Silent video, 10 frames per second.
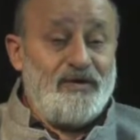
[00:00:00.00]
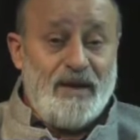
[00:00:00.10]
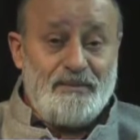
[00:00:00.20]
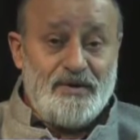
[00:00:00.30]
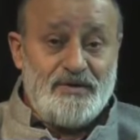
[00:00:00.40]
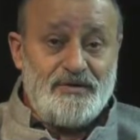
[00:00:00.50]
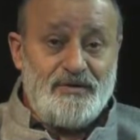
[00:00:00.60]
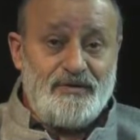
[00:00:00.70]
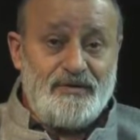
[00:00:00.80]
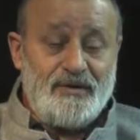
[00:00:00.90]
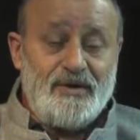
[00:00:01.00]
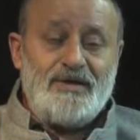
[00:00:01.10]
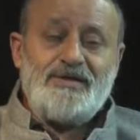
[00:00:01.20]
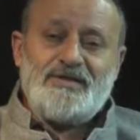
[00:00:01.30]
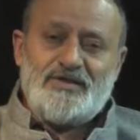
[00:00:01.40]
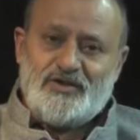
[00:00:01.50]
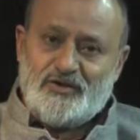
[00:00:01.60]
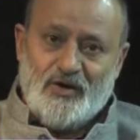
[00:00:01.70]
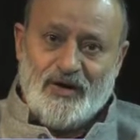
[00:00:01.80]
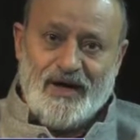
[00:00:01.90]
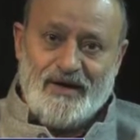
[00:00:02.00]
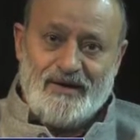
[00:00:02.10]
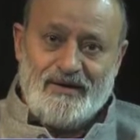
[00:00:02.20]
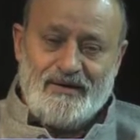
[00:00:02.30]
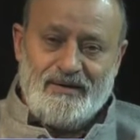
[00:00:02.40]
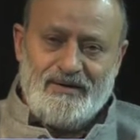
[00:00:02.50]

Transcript: ambitious, strong-headed,